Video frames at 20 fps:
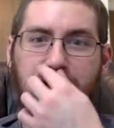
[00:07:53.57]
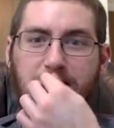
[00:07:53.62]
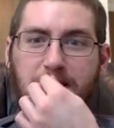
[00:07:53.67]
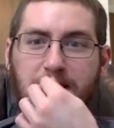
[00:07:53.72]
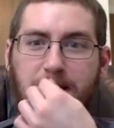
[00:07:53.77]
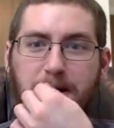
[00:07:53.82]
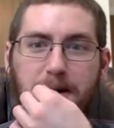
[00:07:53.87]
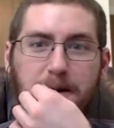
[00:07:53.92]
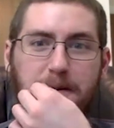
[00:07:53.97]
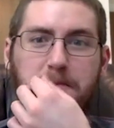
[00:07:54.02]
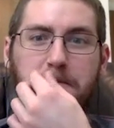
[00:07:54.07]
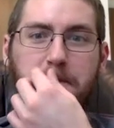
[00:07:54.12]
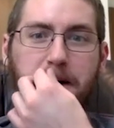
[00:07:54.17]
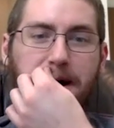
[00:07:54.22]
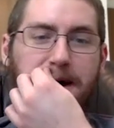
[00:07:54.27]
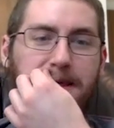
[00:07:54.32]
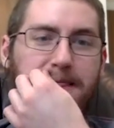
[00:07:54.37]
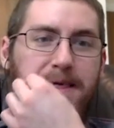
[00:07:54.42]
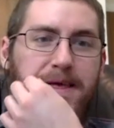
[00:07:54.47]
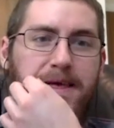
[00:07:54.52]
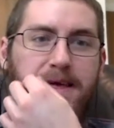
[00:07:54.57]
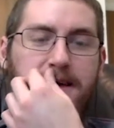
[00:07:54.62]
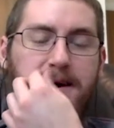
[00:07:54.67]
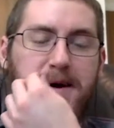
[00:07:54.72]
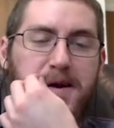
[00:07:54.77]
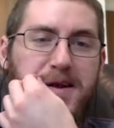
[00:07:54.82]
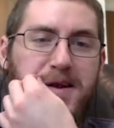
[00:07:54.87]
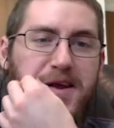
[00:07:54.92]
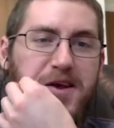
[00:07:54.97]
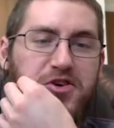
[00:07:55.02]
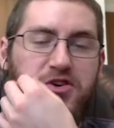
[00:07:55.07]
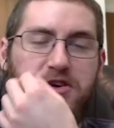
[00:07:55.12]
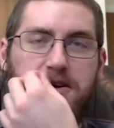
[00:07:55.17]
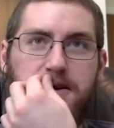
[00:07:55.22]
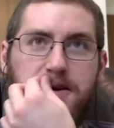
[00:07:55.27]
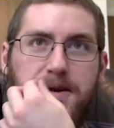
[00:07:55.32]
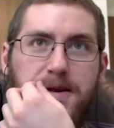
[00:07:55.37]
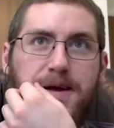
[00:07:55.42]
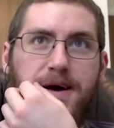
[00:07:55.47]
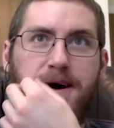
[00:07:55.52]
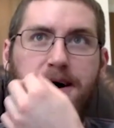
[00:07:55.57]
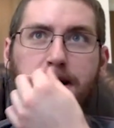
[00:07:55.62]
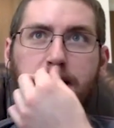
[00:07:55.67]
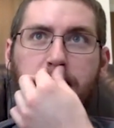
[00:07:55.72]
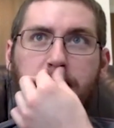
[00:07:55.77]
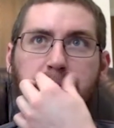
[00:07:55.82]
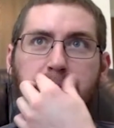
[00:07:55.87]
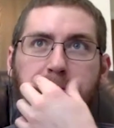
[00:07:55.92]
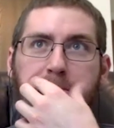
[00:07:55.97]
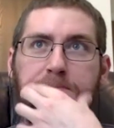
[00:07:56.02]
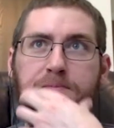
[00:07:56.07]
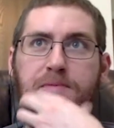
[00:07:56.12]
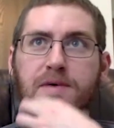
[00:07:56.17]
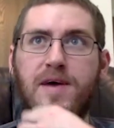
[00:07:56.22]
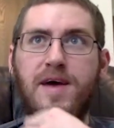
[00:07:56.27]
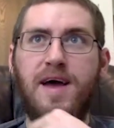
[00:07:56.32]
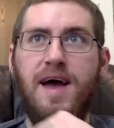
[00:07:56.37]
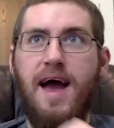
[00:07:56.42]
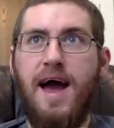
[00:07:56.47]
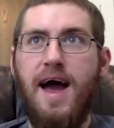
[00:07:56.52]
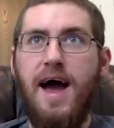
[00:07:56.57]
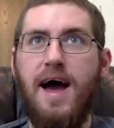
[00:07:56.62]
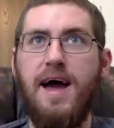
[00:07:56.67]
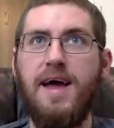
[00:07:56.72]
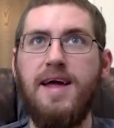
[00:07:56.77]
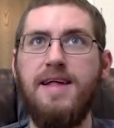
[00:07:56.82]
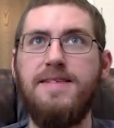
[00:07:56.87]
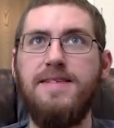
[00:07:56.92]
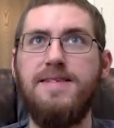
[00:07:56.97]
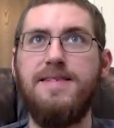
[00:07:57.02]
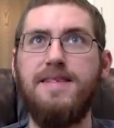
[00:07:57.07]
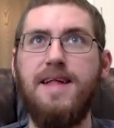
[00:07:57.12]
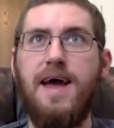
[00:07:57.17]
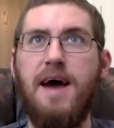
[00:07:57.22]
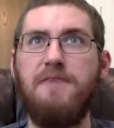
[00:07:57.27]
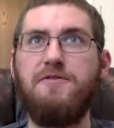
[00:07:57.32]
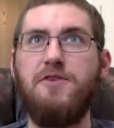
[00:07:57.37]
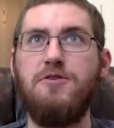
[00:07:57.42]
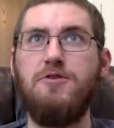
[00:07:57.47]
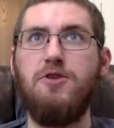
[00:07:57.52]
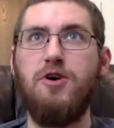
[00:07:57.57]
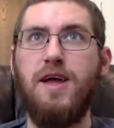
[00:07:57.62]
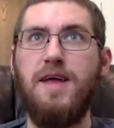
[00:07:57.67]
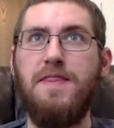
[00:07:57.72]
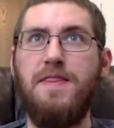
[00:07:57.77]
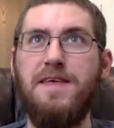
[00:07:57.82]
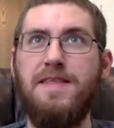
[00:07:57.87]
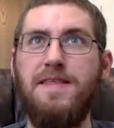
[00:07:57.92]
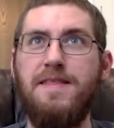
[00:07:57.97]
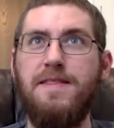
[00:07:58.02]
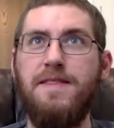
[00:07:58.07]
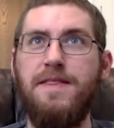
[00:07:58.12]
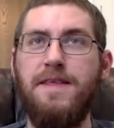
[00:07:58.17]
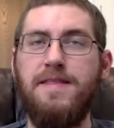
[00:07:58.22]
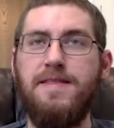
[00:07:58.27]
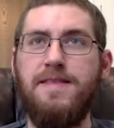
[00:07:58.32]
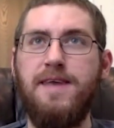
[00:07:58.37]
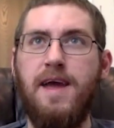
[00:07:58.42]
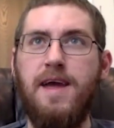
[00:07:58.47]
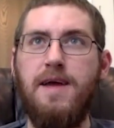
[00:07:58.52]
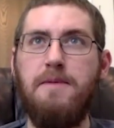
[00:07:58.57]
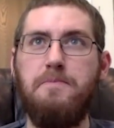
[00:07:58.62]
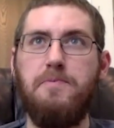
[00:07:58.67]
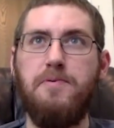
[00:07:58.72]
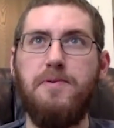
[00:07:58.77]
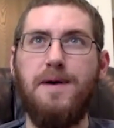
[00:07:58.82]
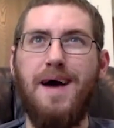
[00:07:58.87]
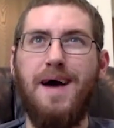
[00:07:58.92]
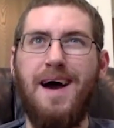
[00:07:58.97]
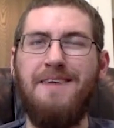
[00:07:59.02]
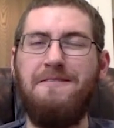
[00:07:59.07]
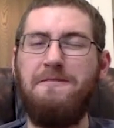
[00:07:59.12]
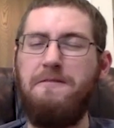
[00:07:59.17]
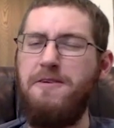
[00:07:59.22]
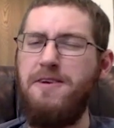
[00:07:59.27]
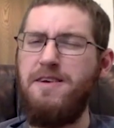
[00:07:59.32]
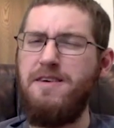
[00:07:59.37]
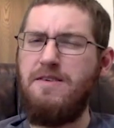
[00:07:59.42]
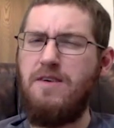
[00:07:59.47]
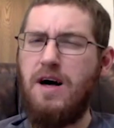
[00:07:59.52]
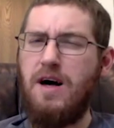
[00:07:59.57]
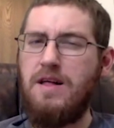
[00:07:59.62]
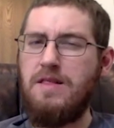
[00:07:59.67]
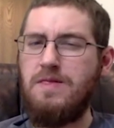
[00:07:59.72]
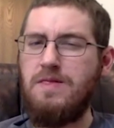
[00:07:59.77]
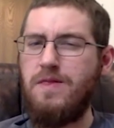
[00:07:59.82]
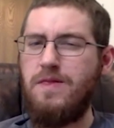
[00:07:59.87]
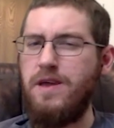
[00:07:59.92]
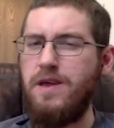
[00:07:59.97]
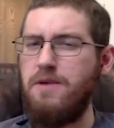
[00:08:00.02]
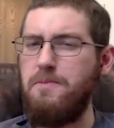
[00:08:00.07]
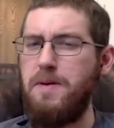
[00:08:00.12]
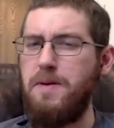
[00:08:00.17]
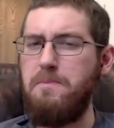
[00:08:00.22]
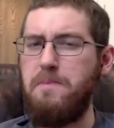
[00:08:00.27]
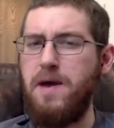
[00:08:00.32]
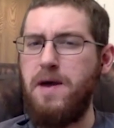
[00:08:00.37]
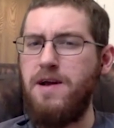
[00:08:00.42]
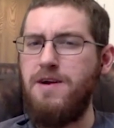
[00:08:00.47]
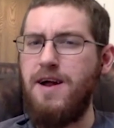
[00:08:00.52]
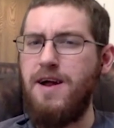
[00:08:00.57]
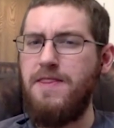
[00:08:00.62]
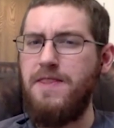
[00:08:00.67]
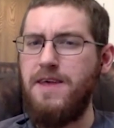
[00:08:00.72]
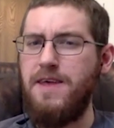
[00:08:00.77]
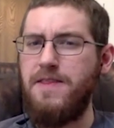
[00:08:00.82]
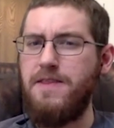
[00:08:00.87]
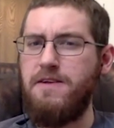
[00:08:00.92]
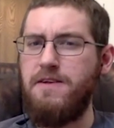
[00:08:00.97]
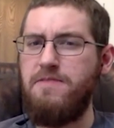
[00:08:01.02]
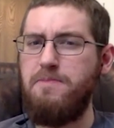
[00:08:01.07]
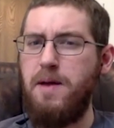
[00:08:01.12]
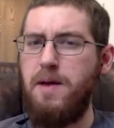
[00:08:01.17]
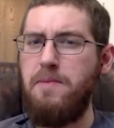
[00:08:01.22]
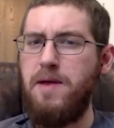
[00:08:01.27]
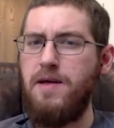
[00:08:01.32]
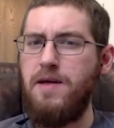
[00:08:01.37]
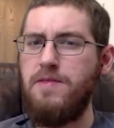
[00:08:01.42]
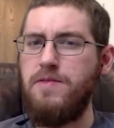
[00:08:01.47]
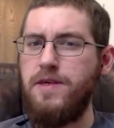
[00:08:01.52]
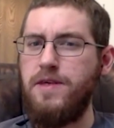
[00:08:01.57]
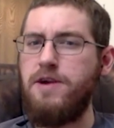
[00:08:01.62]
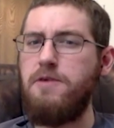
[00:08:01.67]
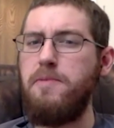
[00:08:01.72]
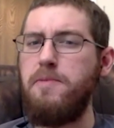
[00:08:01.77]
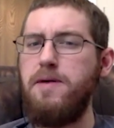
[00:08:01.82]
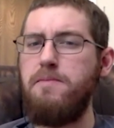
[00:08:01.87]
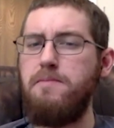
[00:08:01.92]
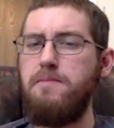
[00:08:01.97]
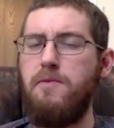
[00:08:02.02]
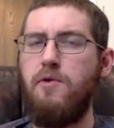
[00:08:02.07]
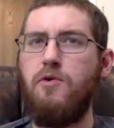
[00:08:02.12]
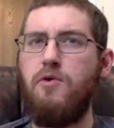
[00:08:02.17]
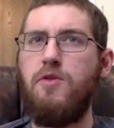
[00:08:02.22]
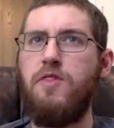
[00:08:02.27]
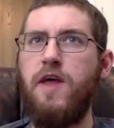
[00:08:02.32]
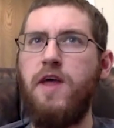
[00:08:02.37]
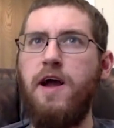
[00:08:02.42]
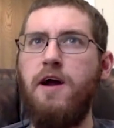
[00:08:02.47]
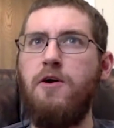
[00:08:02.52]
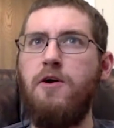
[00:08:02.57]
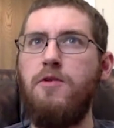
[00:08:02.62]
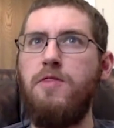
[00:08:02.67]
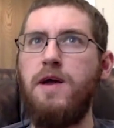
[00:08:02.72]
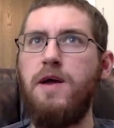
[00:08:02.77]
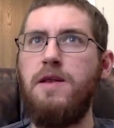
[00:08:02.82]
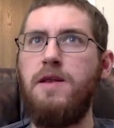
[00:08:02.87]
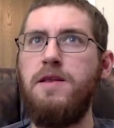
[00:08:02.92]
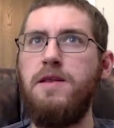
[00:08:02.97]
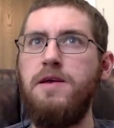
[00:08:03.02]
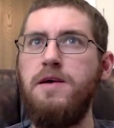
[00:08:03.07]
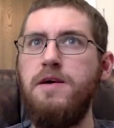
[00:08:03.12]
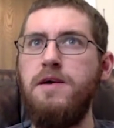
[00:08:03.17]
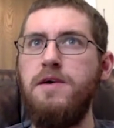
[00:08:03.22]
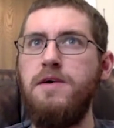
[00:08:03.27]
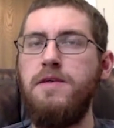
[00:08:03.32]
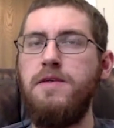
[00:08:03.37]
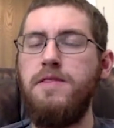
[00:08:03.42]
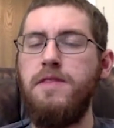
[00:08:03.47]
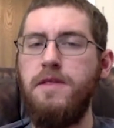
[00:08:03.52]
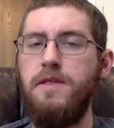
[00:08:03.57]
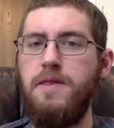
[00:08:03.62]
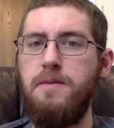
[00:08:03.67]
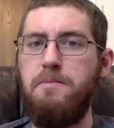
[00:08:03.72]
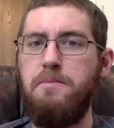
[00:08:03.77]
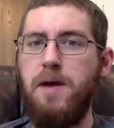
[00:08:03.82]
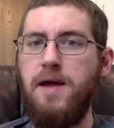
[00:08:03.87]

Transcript: uh, by the addition. Um, I guess after looking at the, the tape, I feel a little bit better. I think there's maybe a little bit more there than that the